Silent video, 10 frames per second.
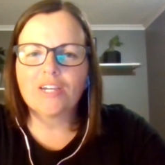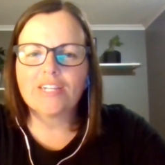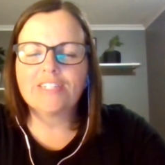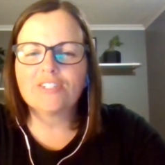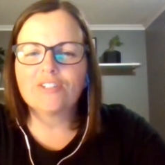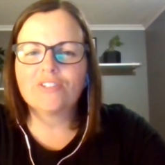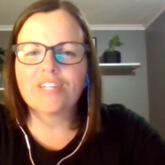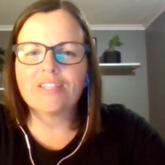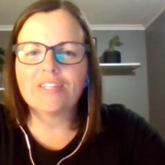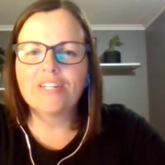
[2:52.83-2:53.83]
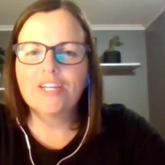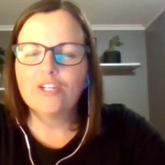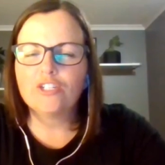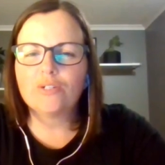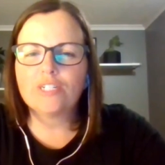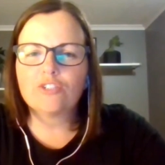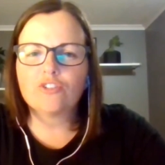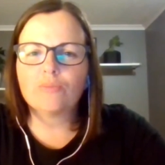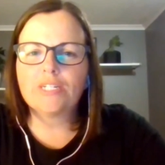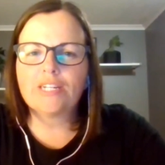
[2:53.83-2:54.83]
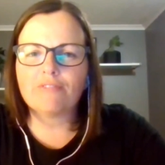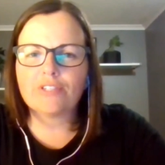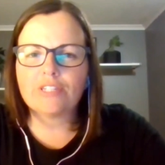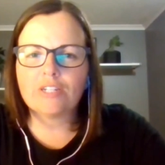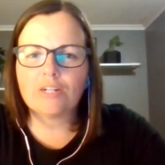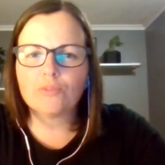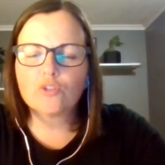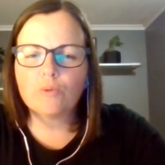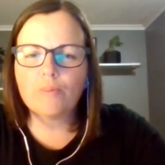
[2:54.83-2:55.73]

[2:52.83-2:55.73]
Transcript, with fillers: I guess I could say that you know I attribute everything that I'm super